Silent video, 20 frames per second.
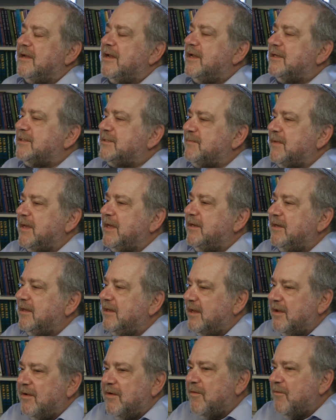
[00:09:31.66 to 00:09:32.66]
Explain,
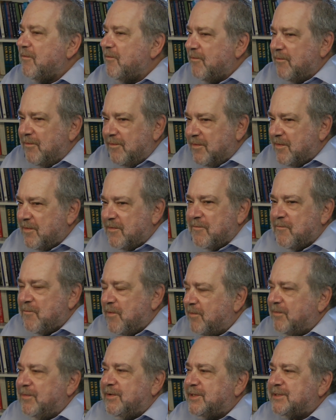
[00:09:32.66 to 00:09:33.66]

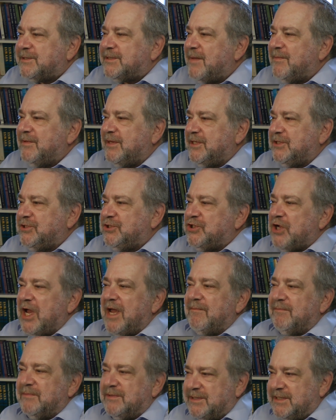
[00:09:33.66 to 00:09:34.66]
what were some of the
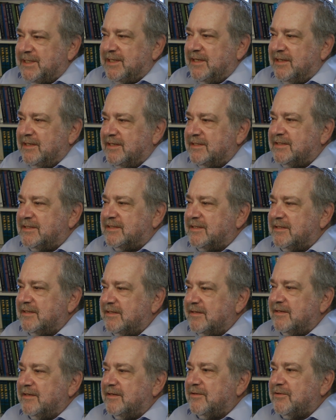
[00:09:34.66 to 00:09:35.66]
gems in this
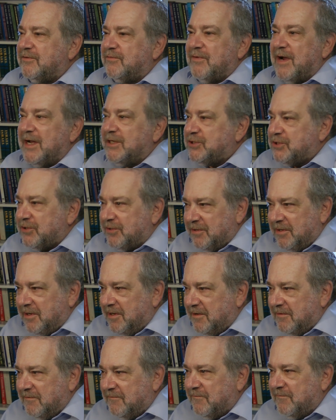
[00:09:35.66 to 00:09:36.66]
treasure
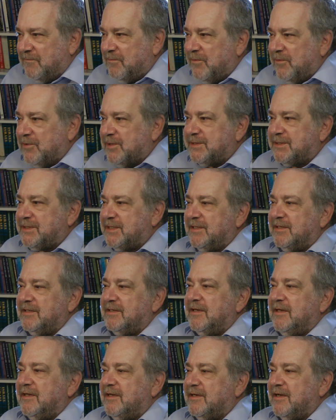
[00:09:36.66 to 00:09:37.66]
of books
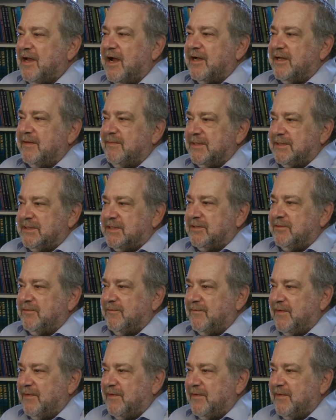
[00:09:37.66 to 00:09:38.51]
and documents that you